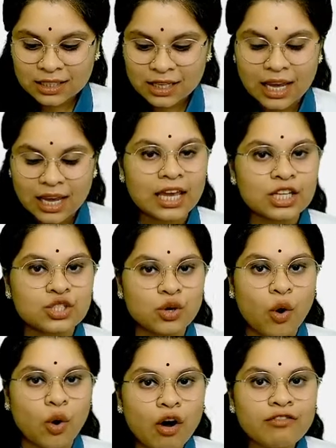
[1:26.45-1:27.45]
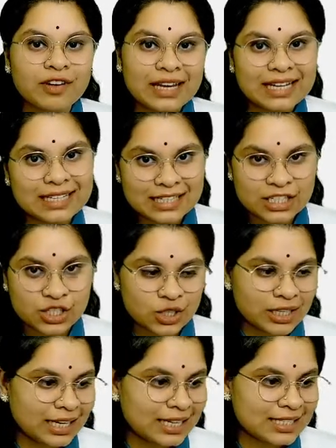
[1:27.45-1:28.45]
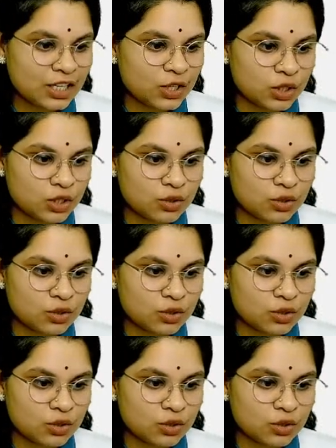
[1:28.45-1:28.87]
age of industrialization.